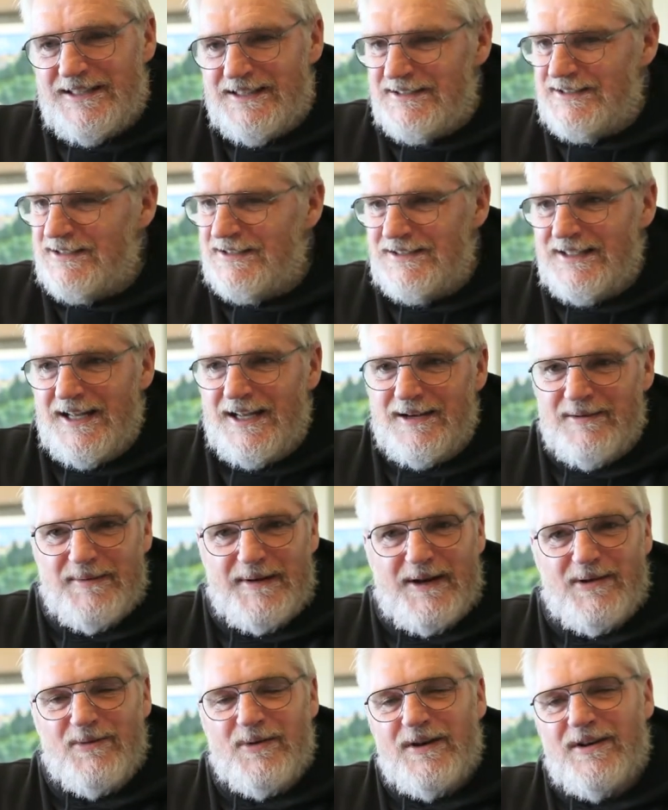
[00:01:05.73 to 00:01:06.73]
This is not
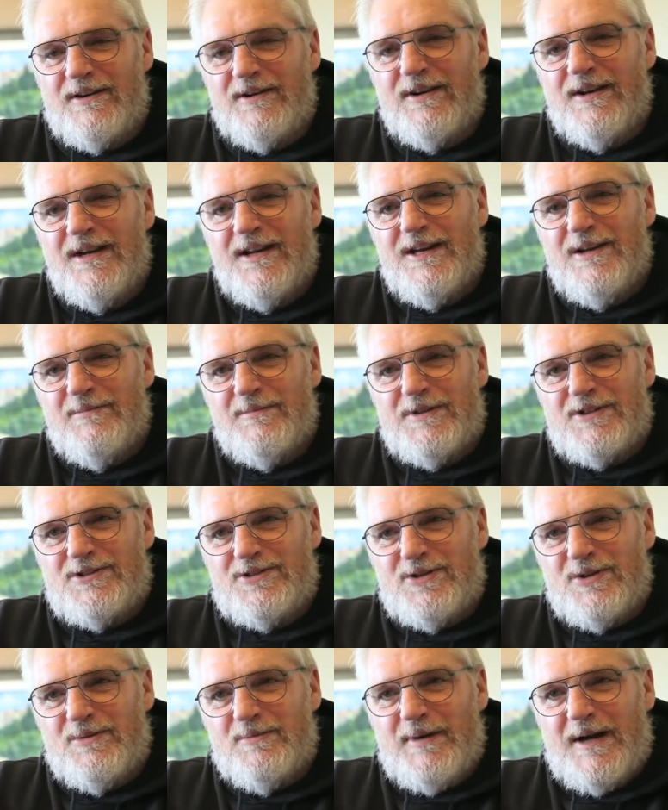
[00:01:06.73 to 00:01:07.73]
about whether
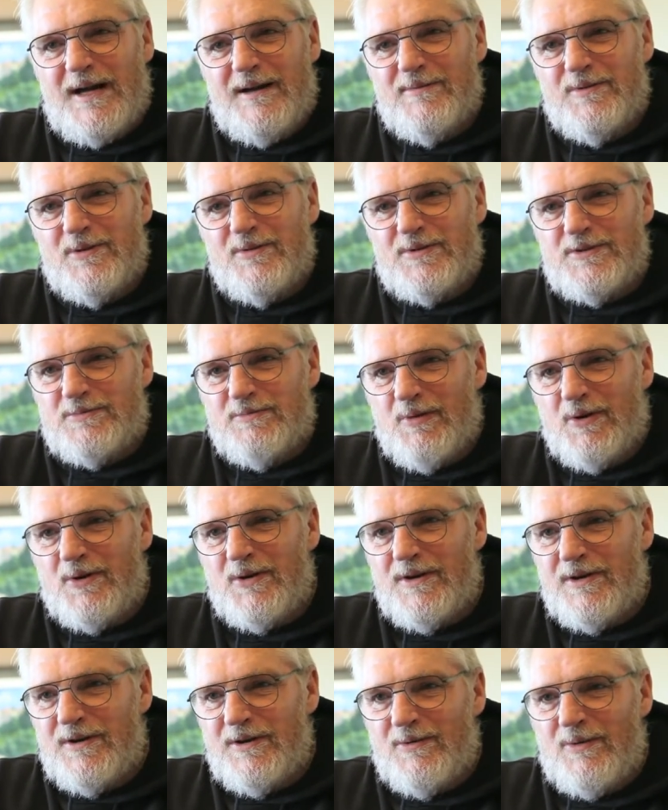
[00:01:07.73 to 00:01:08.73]
Mr. Obama was
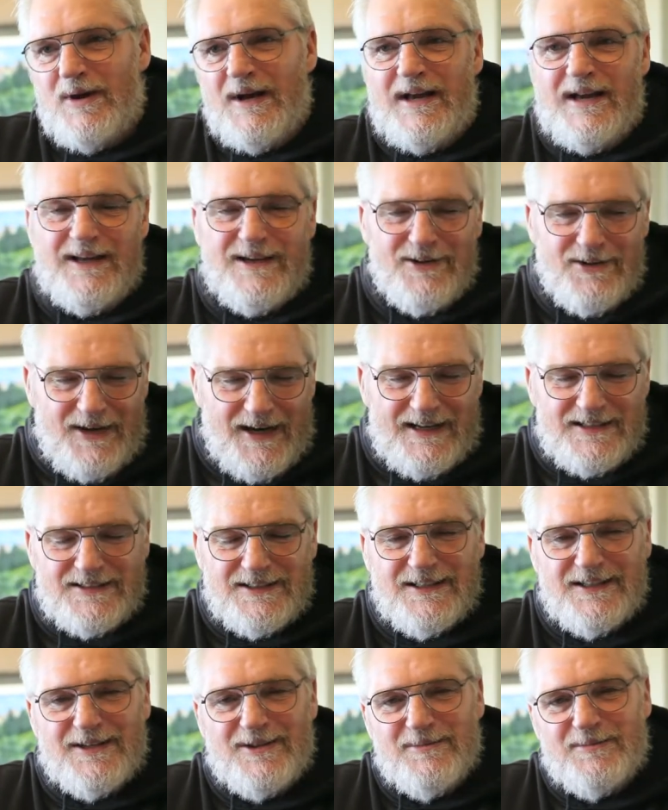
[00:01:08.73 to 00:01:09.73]
born in Hawaii or has
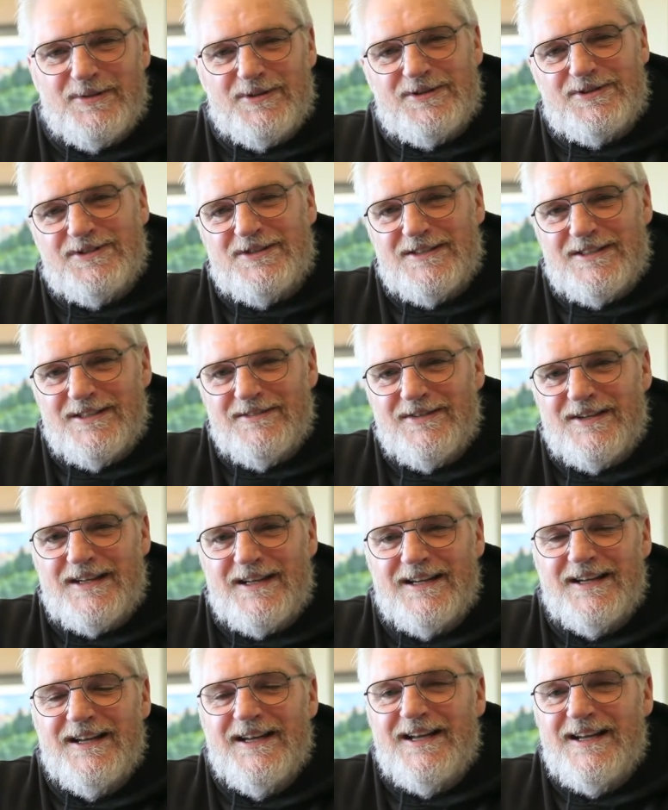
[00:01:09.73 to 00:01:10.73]
a legal birth
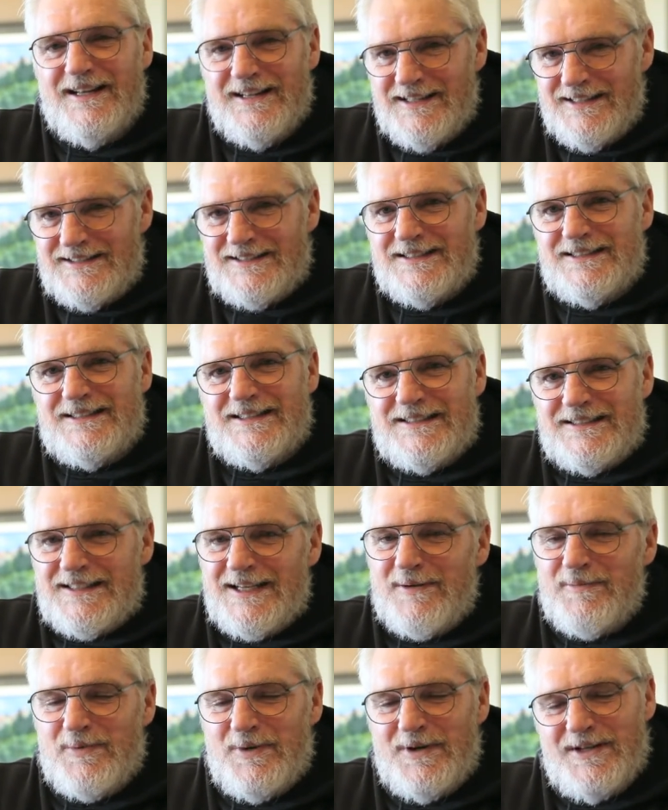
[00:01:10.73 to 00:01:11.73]
certificate. This is a
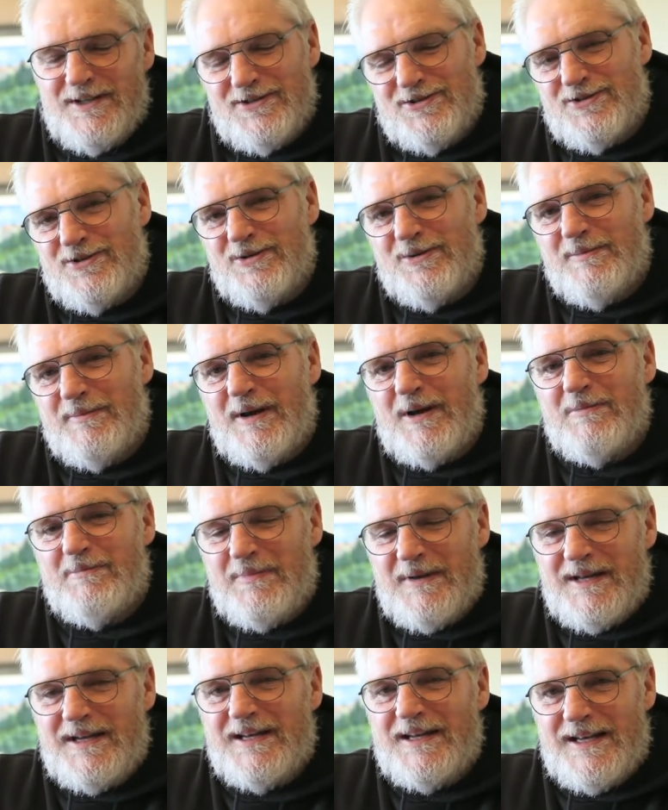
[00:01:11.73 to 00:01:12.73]
separate issue about
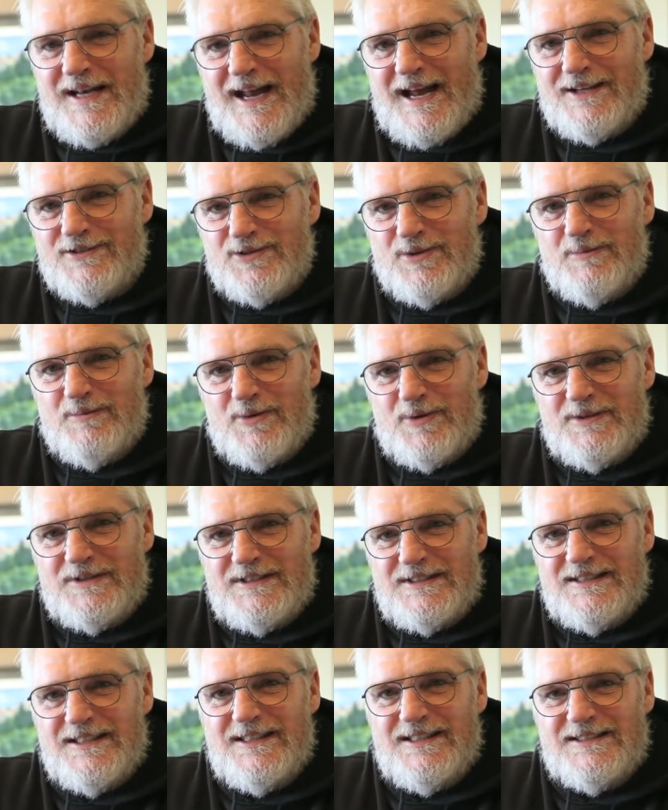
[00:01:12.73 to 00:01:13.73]
being a natural-born
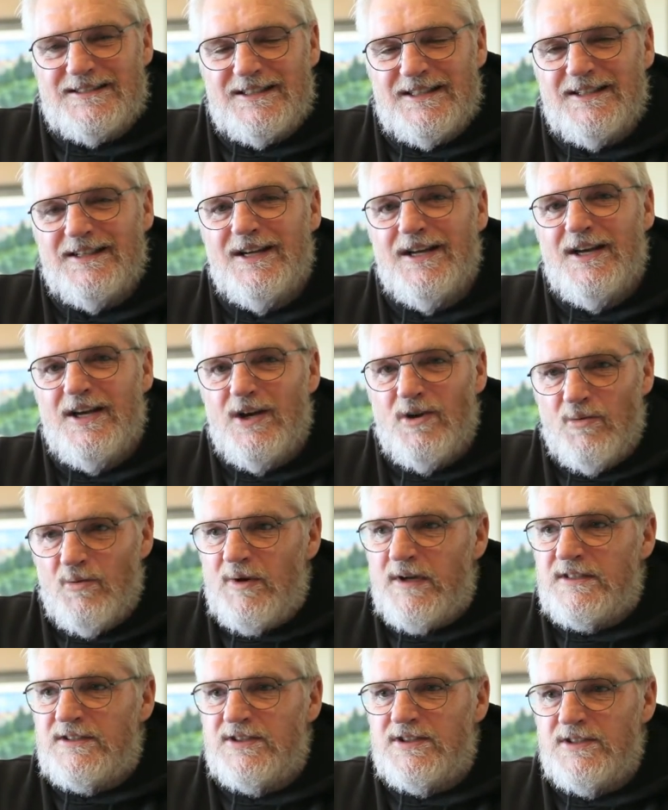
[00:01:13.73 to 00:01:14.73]
citizen,
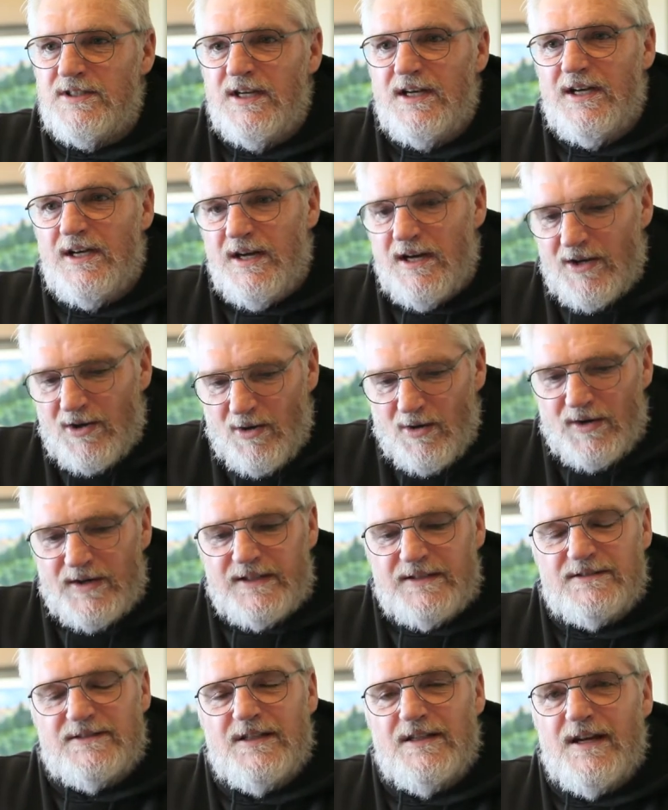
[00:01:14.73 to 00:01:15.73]
which,
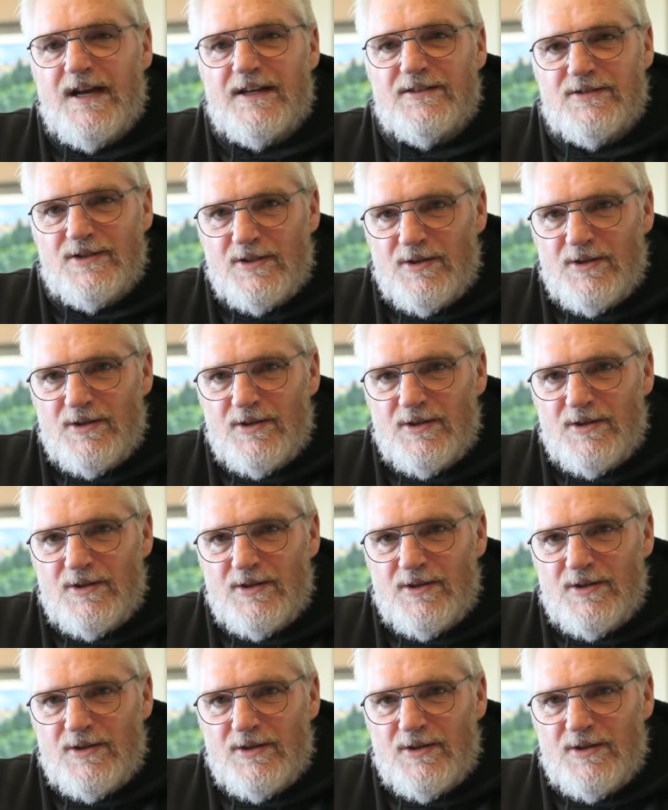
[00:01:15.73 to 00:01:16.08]
according to Dr.